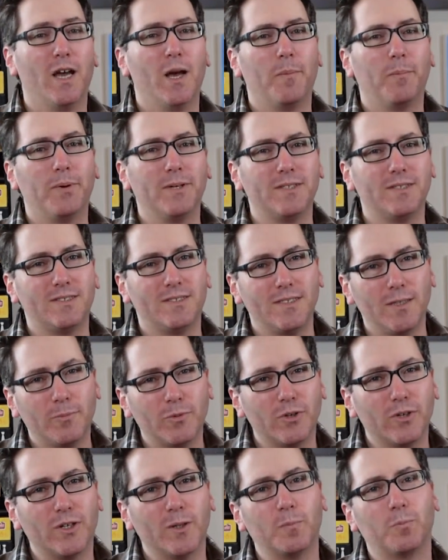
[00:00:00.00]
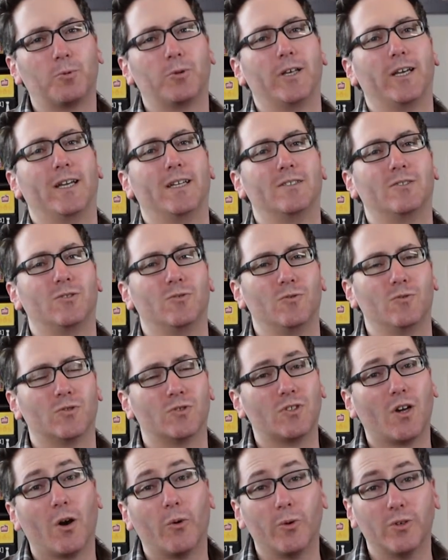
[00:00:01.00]
but similar in play to
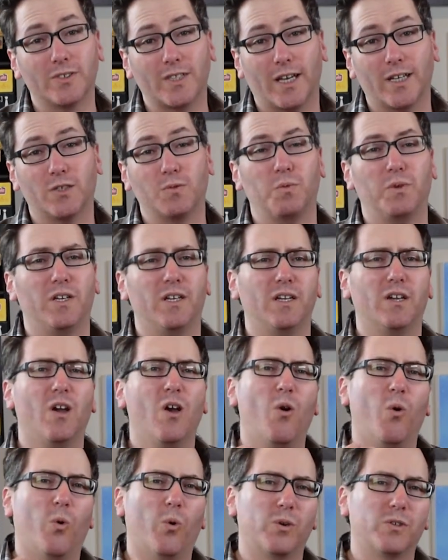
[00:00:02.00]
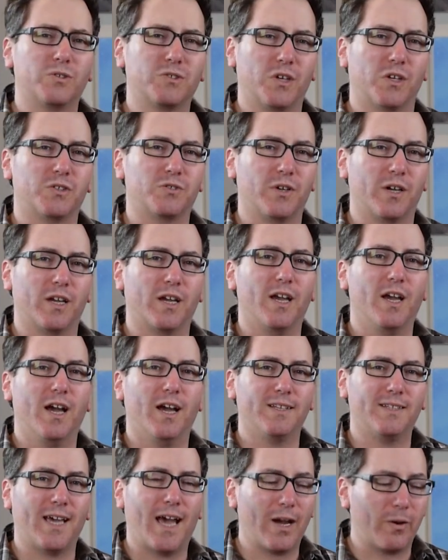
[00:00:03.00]
Star Wars X-Wing or Star Trek
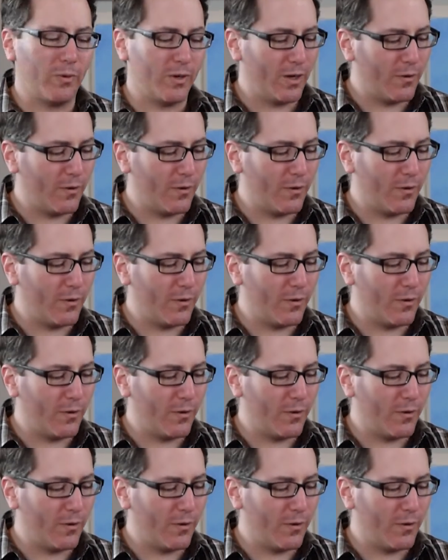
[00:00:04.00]
Attack Wing.